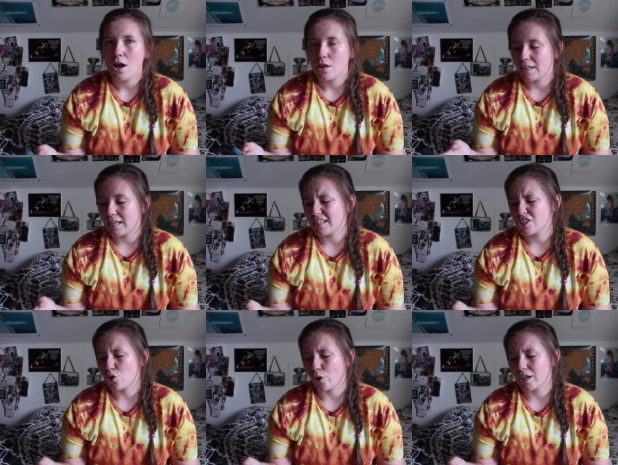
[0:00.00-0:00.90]
Then this
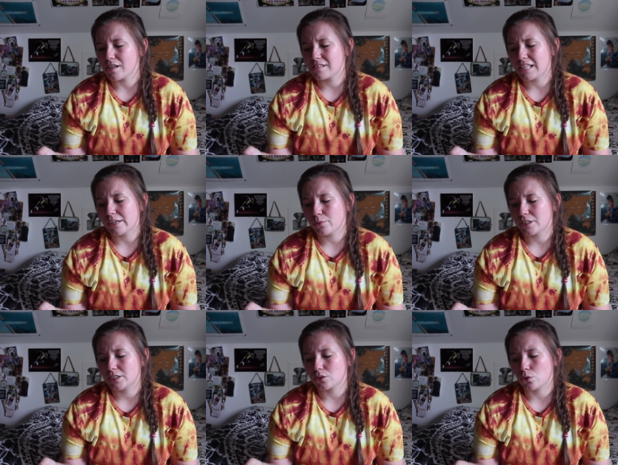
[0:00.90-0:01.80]
shortcuts thing, which
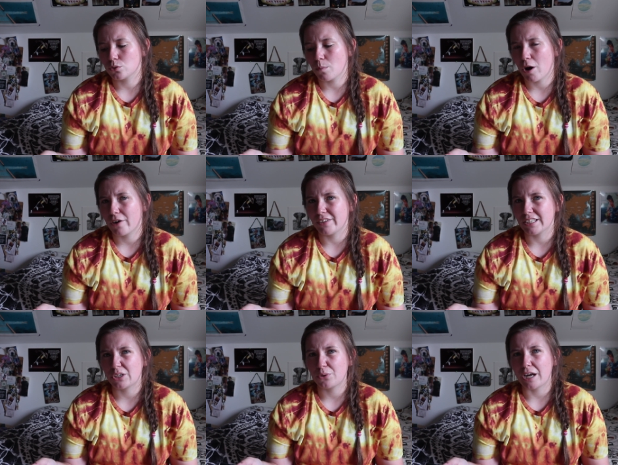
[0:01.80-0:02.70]
is also part of like the
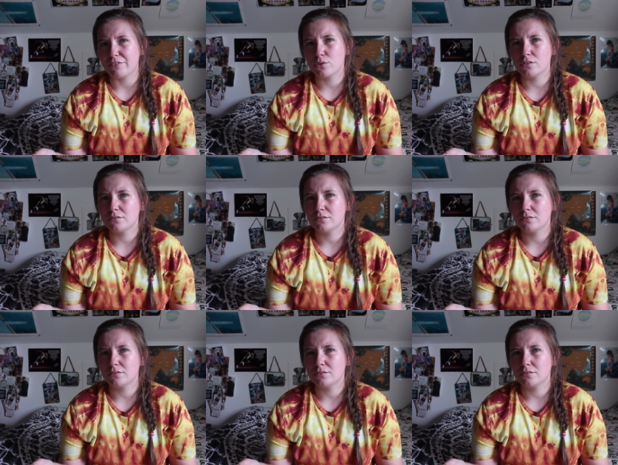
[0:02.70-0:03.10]
new iPhone.